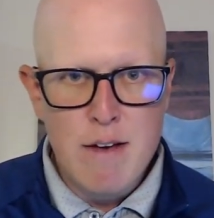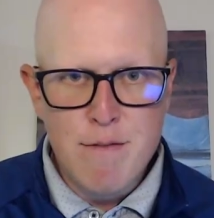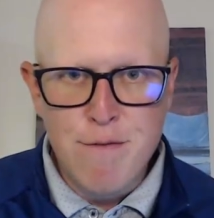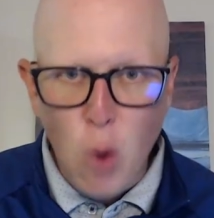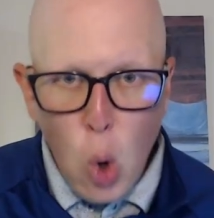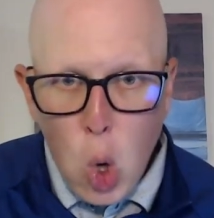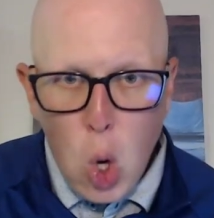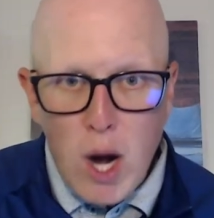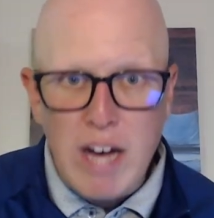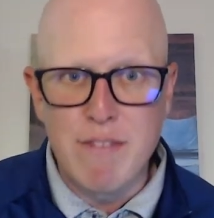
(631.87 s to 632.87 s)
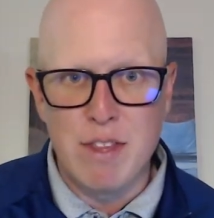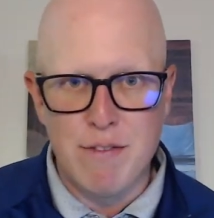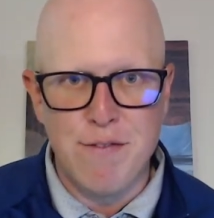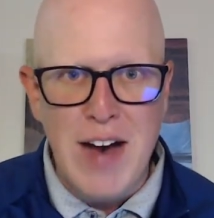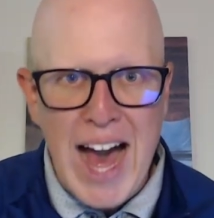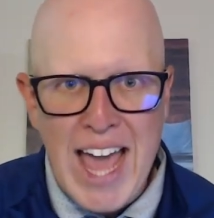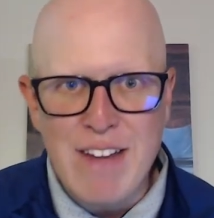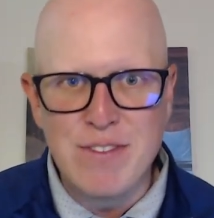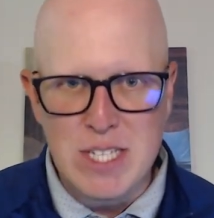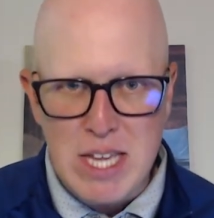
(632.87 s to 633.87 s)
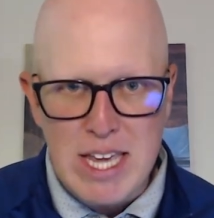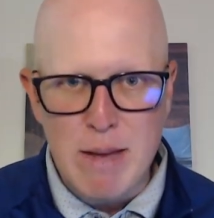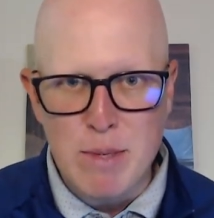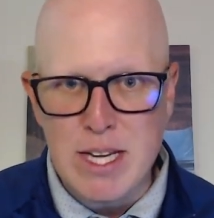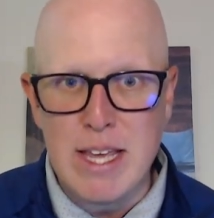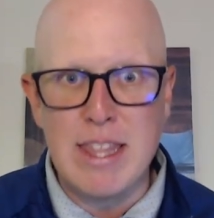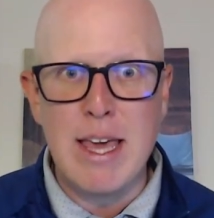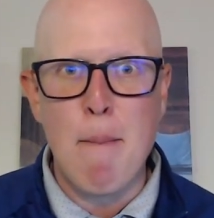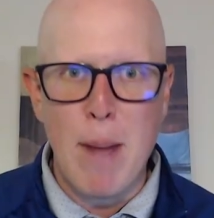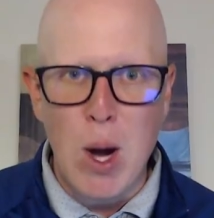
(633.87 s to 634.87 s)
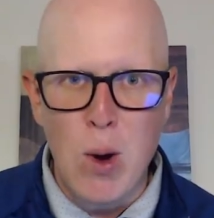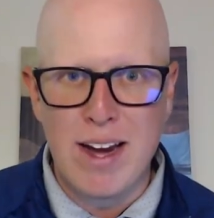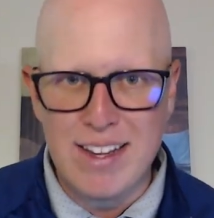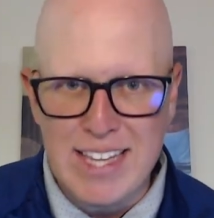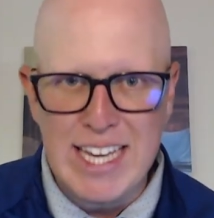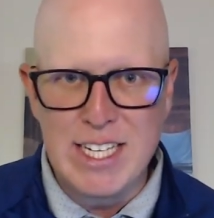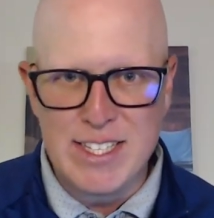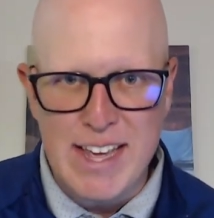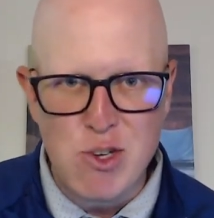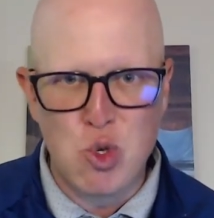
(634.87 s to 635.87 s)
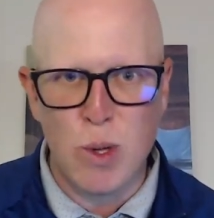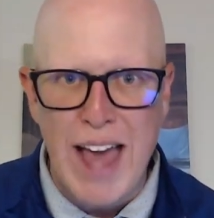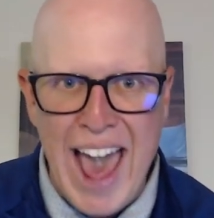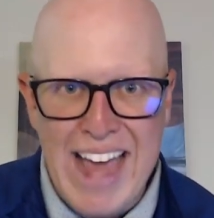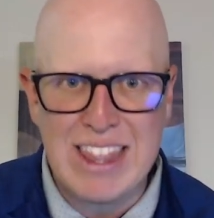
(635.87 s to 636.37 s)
4 of the 5 teams in the American League Central at